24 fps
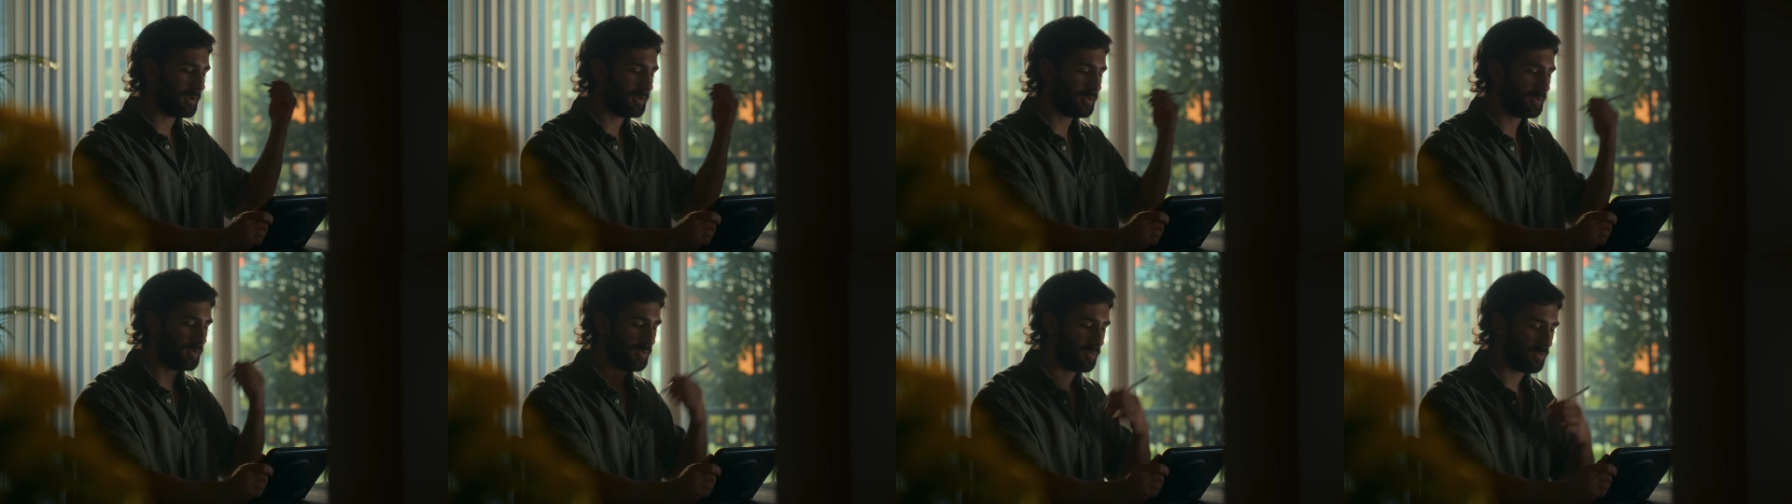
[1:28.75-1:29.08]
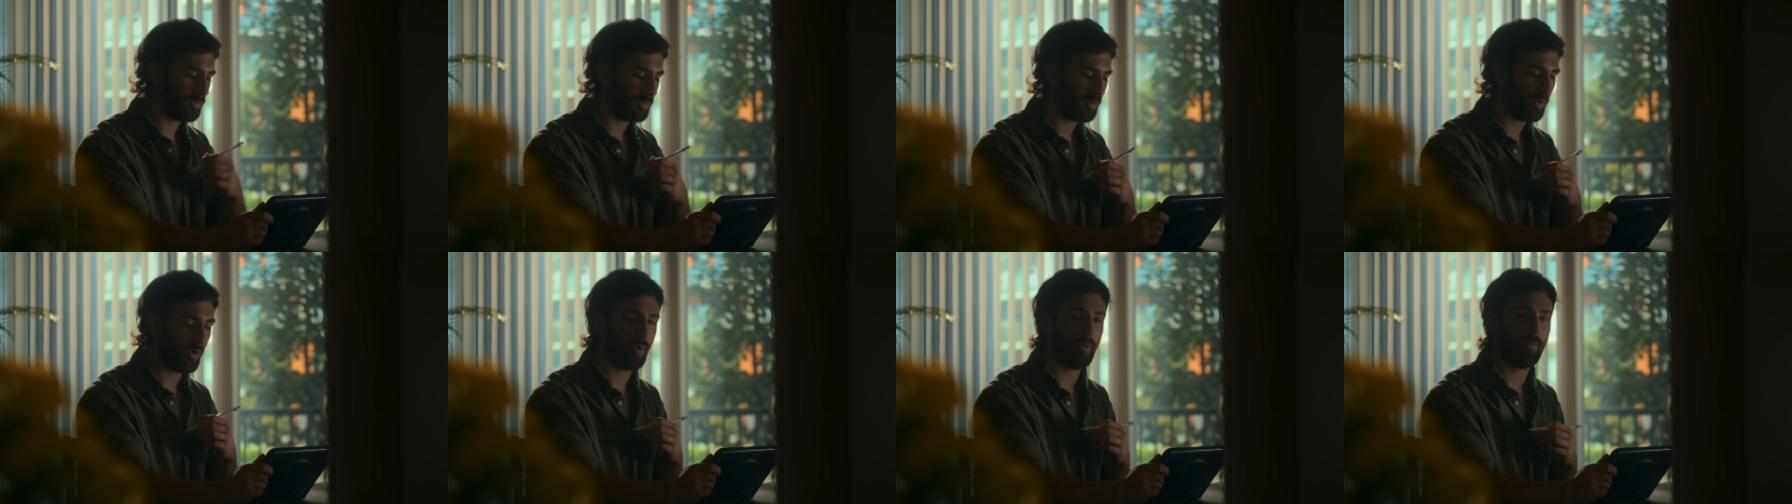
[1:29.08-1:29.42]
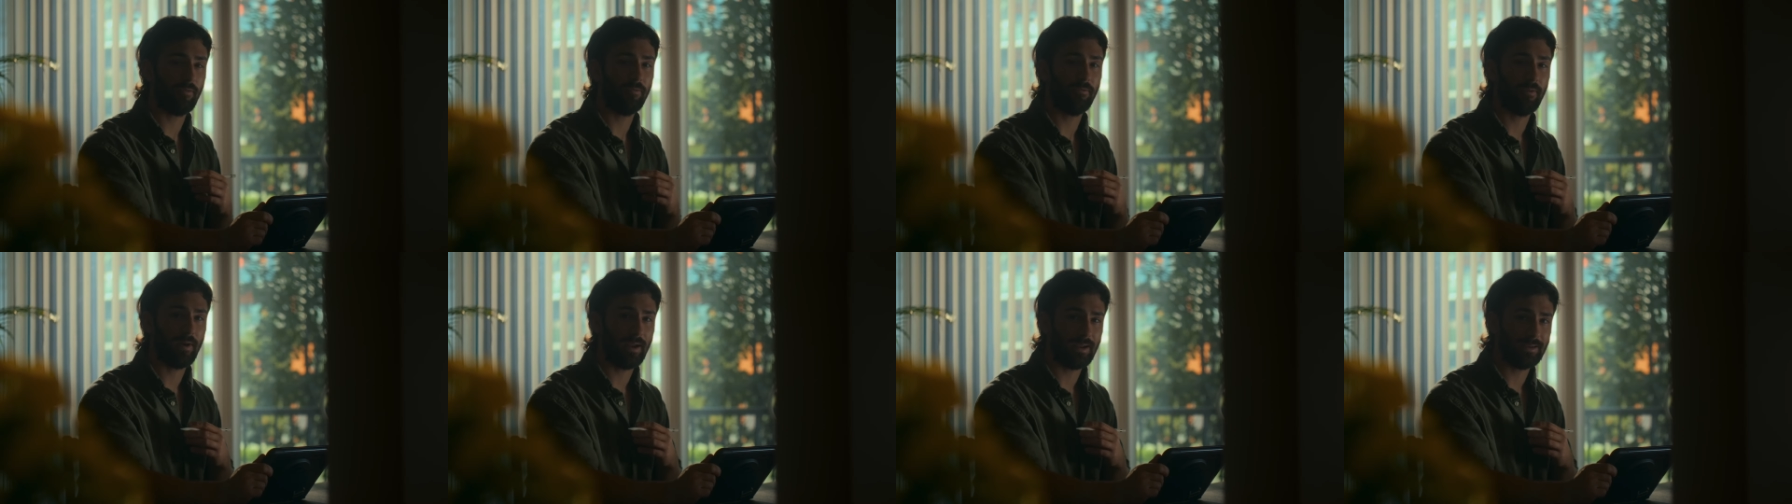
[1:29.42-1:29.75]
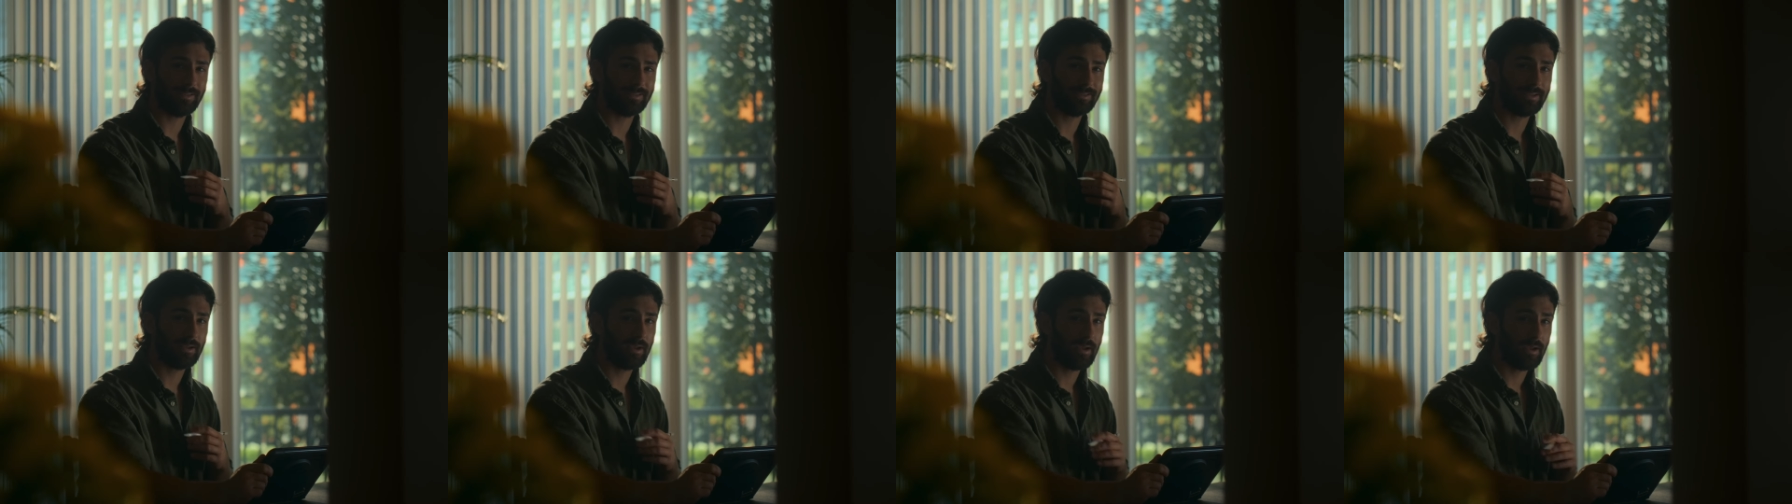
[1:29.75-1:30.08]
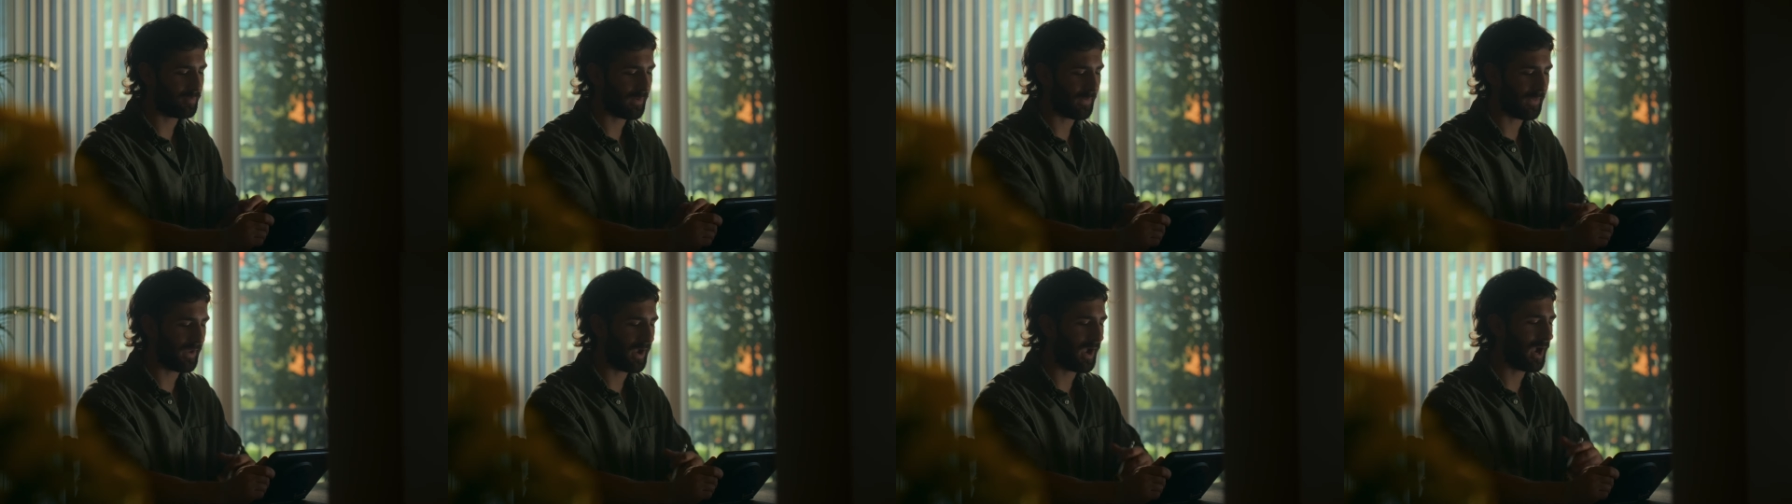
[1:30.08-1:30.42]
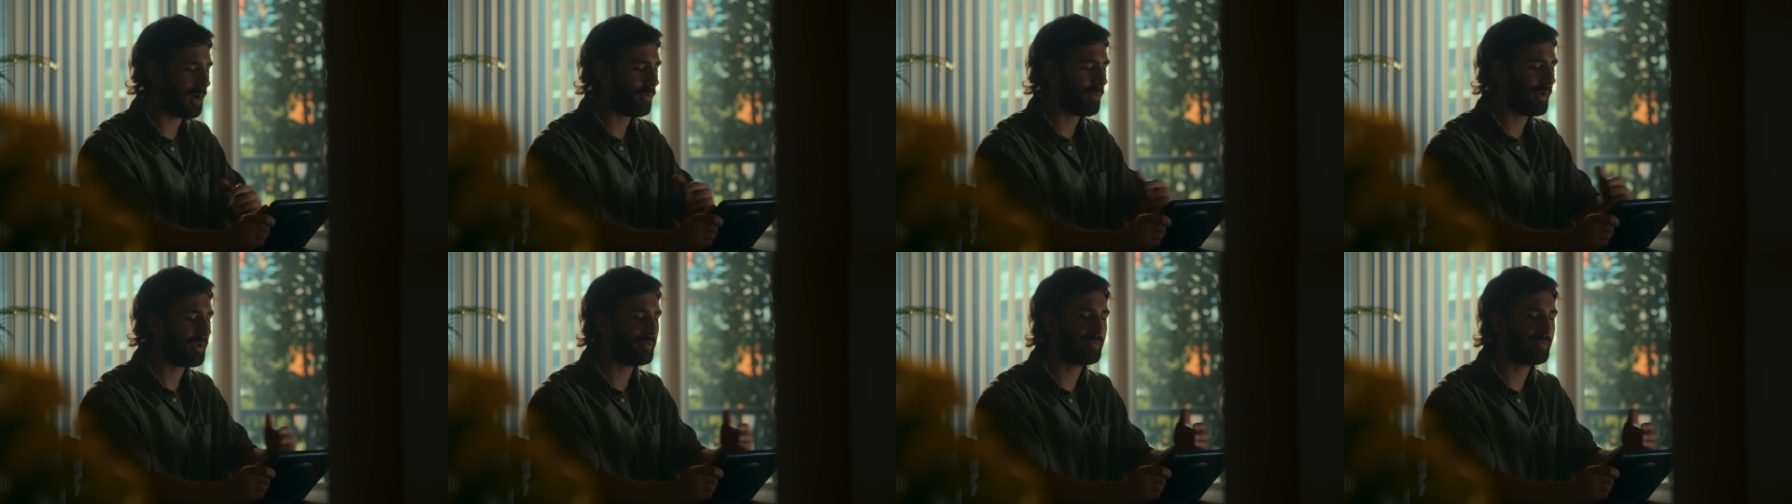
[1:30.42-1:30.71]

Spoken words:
to her face. But how I